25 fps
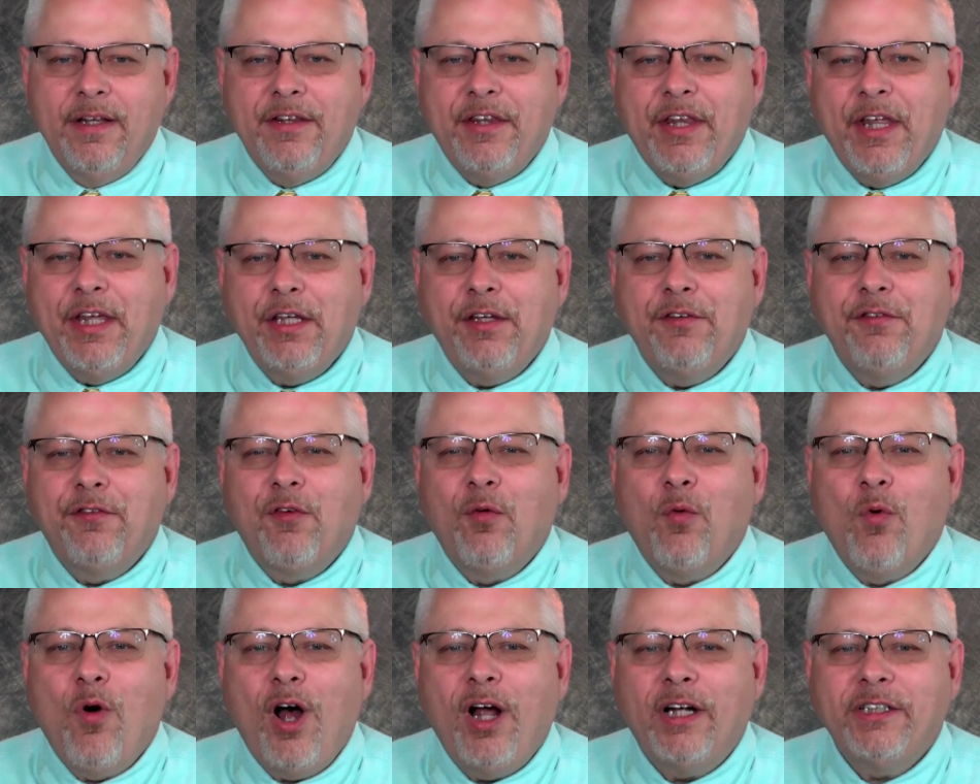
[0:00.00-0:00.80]
Thank you
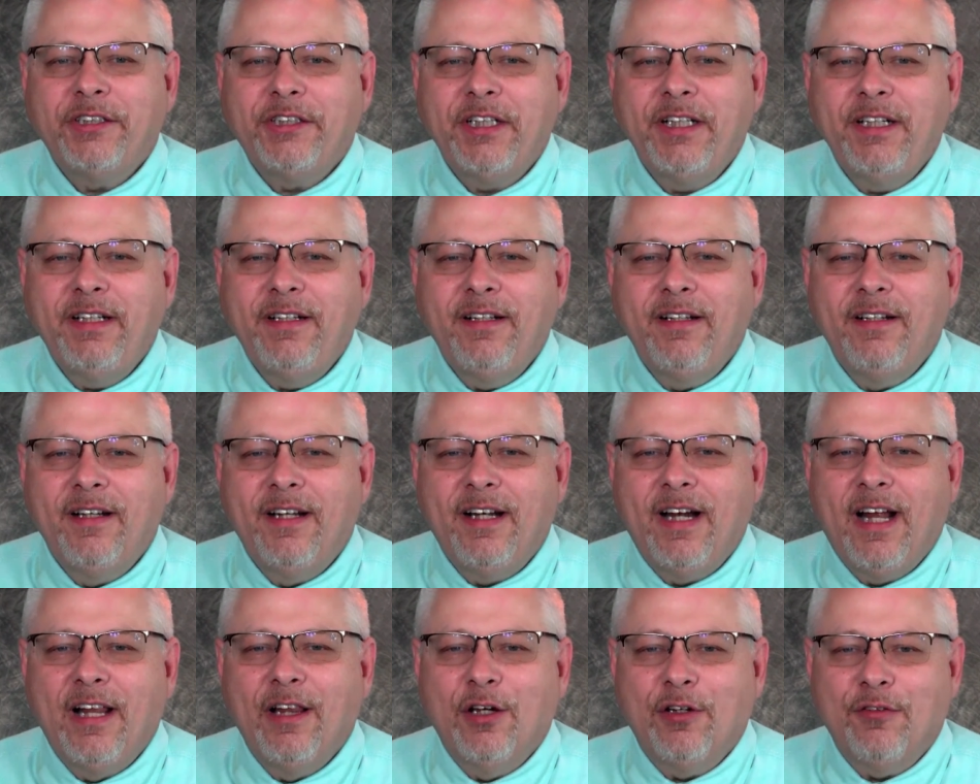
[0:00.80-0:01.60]
for watching,
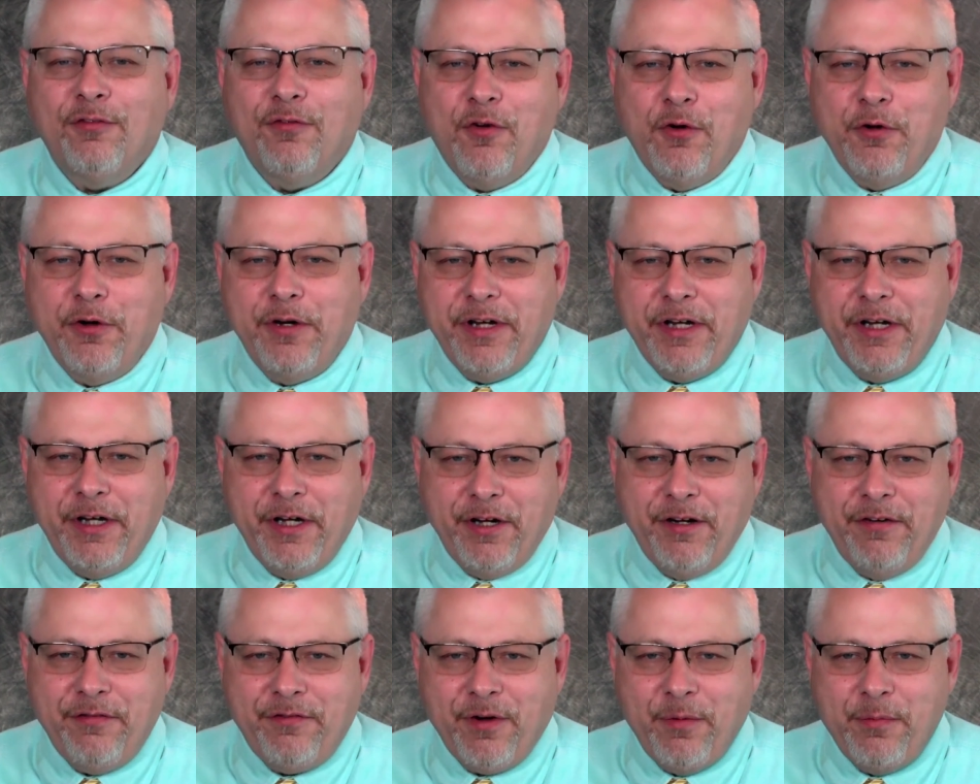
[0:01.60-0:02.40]
and I look forward to
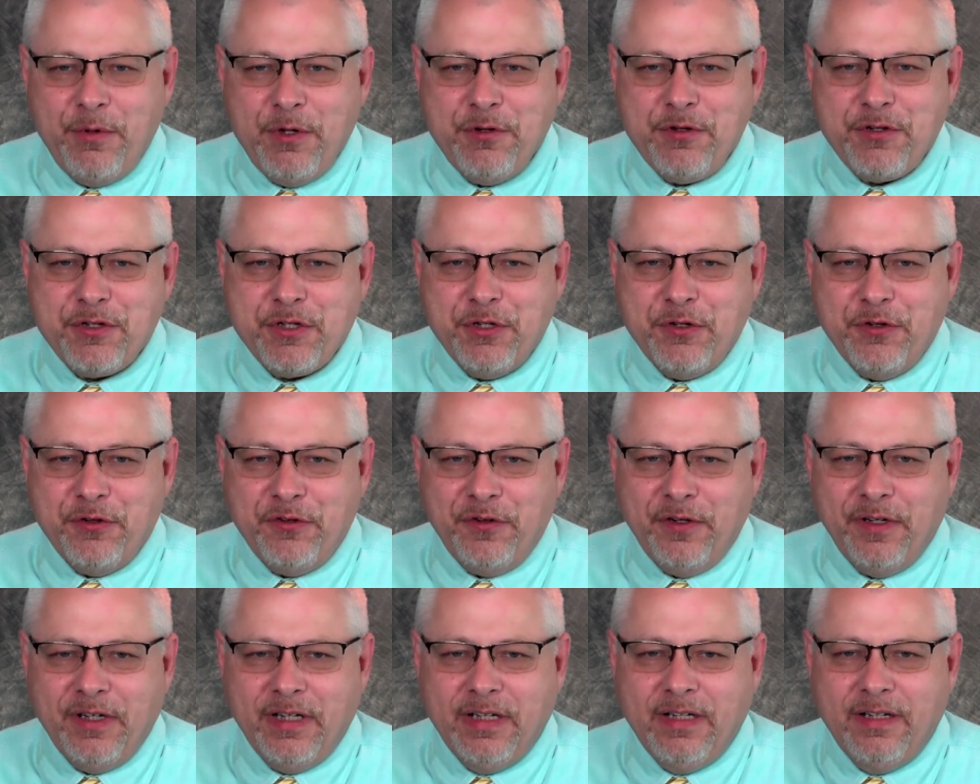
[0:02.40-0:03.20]
hearing from you
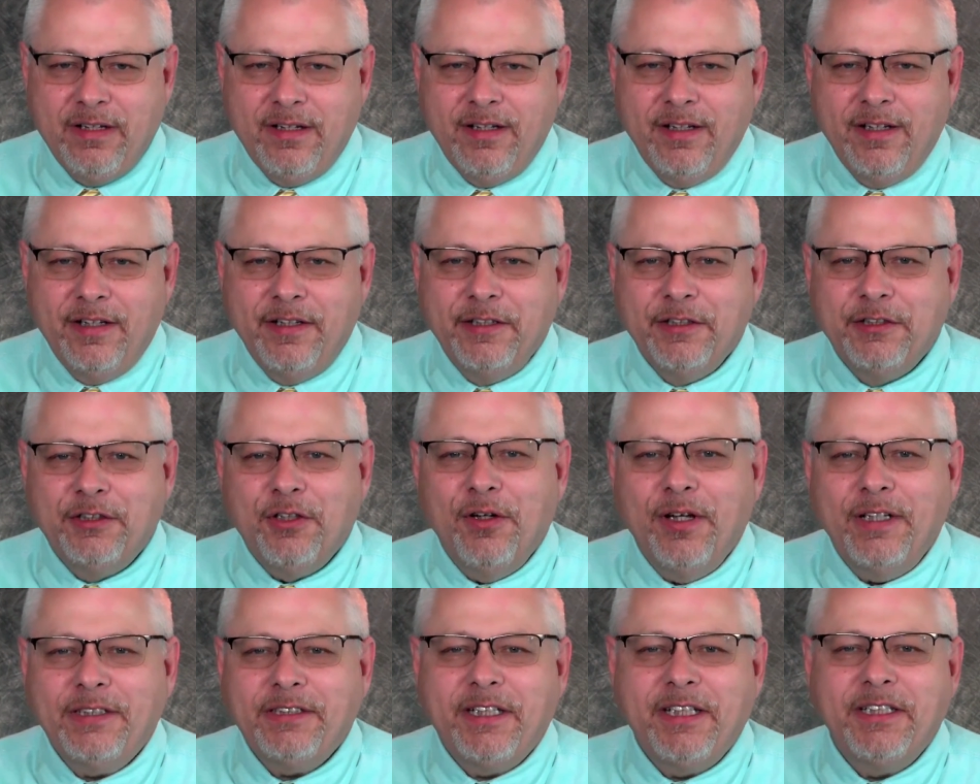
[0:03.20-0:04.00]
soon.
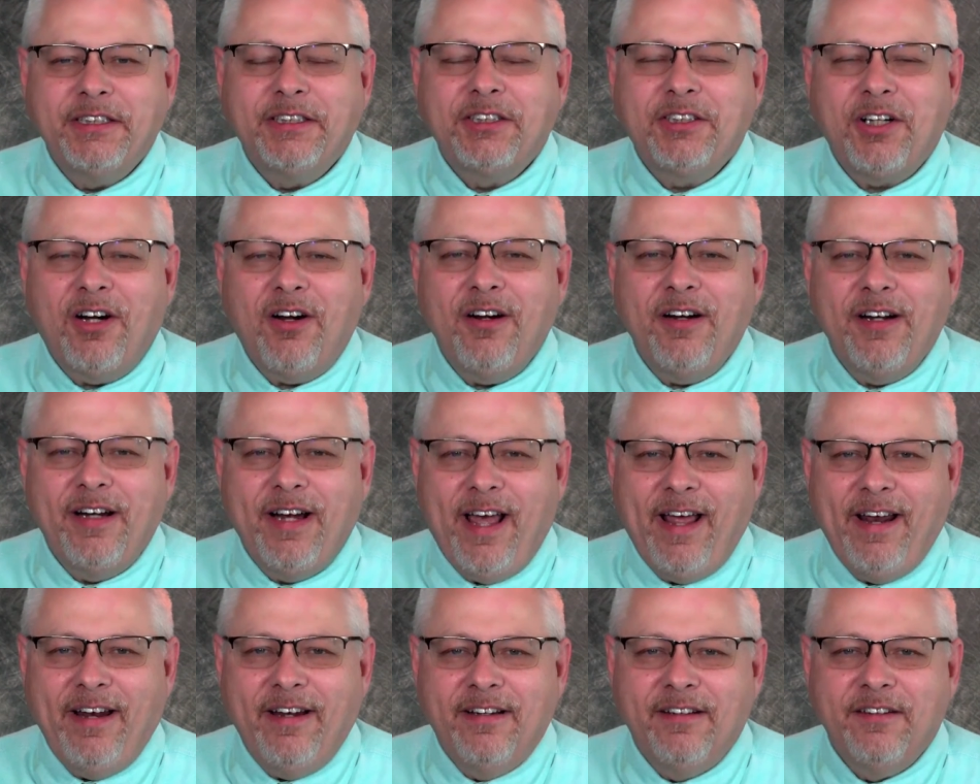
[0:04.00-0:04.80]
So let's get started
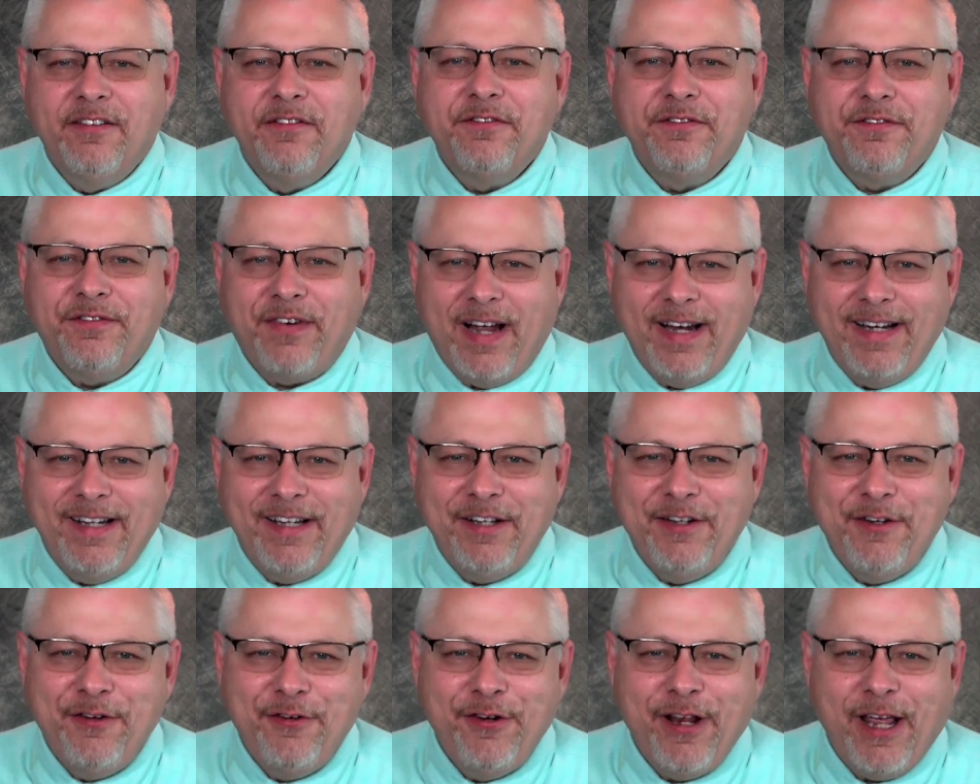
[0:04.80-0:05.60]
at
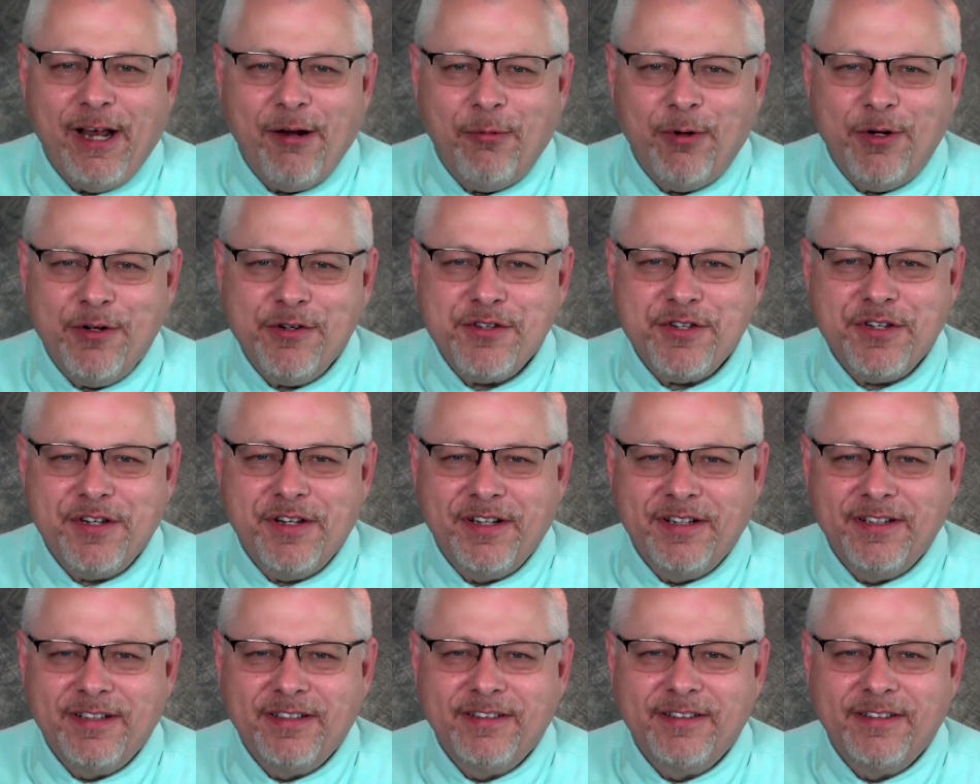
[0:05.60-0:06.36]
Finding New Neighbors.